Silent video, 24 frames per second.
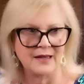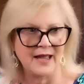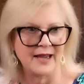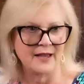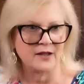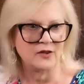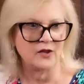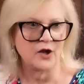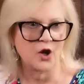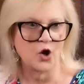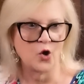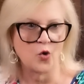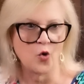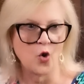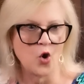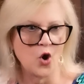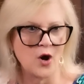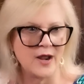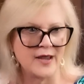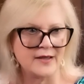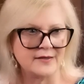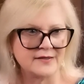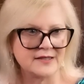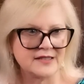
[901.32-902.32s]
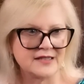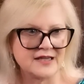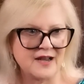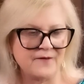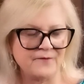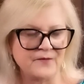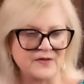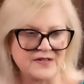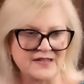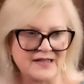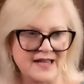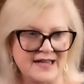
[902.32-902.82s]
like LaCroix and
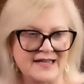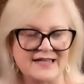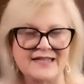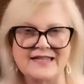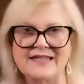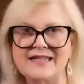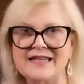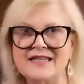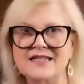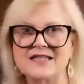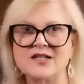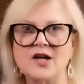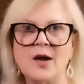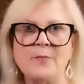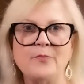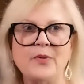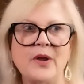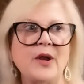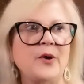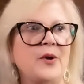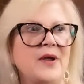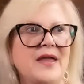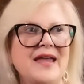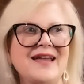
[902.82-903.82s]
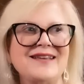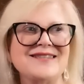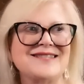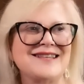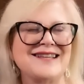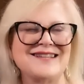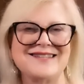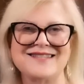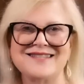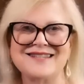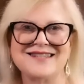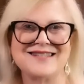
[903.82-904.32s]
stuff is like six, Perrier's
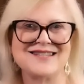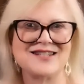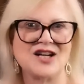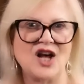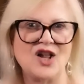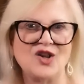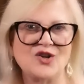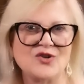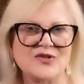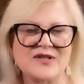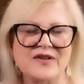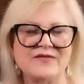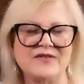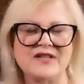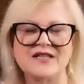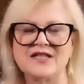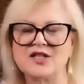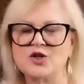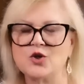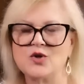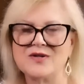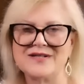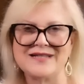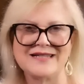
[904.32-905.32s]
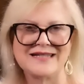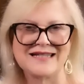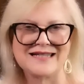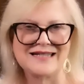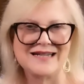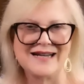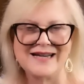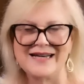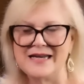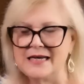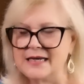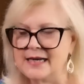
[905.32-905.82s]
like $6 in the store,
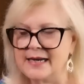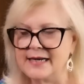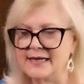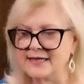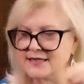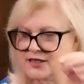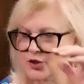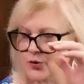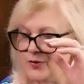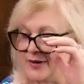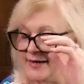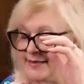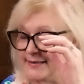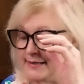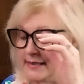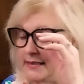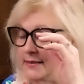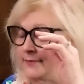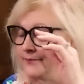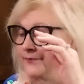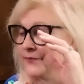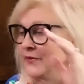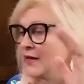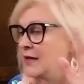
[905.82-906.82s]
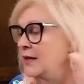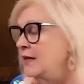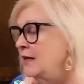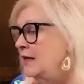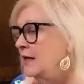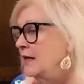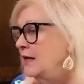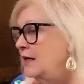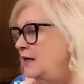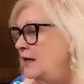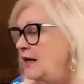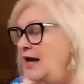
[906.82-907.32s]
$6.99, it's crazy.
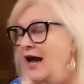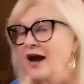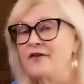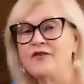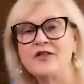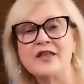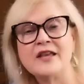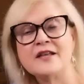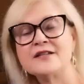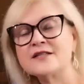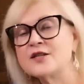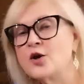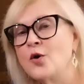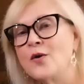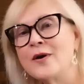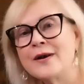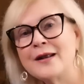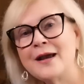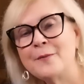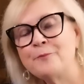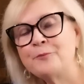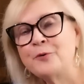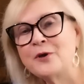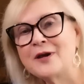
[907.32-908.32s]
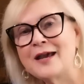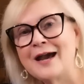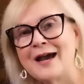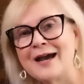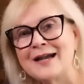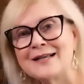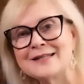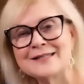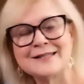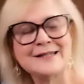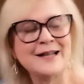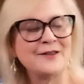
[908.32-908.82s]
Everything's going up, you
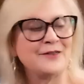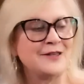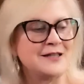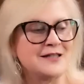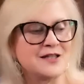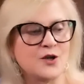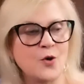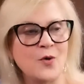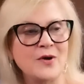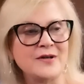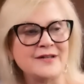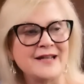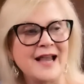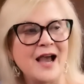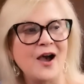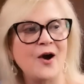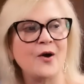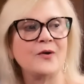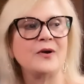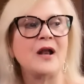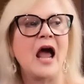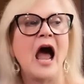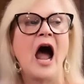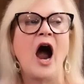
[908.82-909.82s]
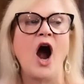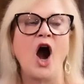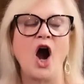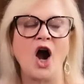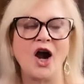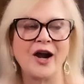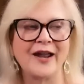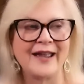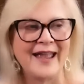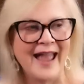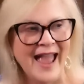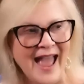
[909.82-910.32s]
guys, nothing's going down.
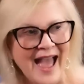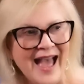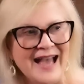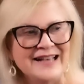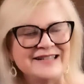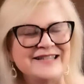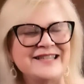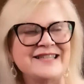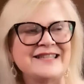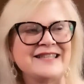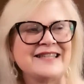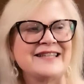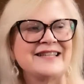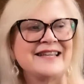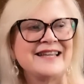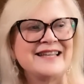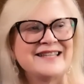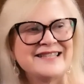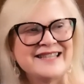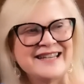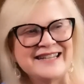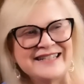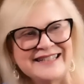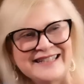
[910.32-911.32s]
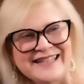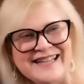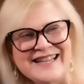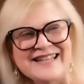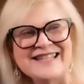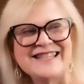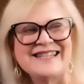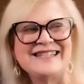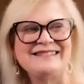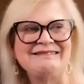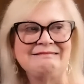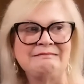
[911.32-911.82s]
Our gas is at
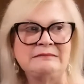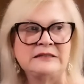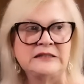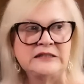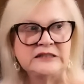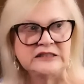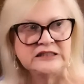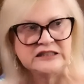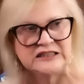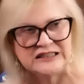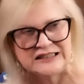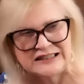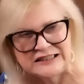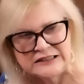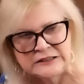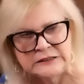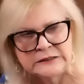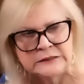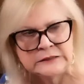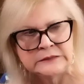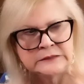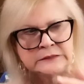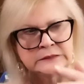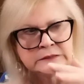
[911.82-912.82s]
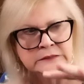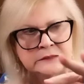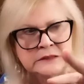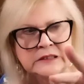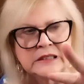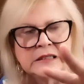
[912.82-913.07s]
least, mm,